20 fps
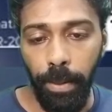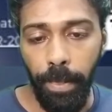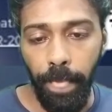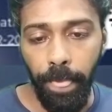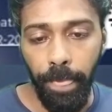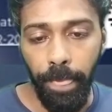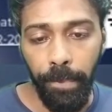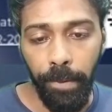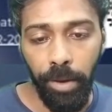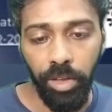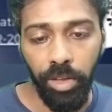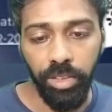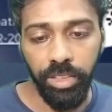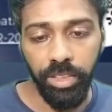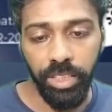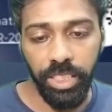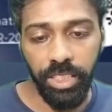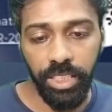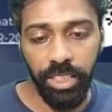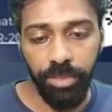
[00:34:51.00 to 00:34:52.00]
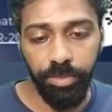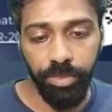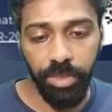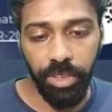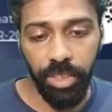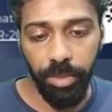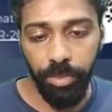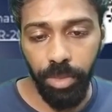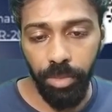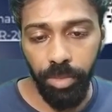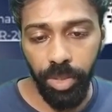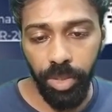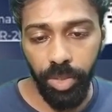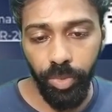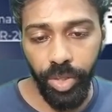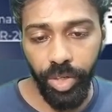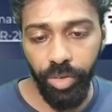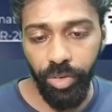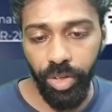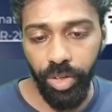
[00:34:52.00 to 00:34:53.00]
on 6th September
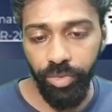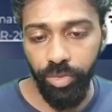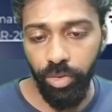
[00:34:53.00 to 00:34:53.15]
2024.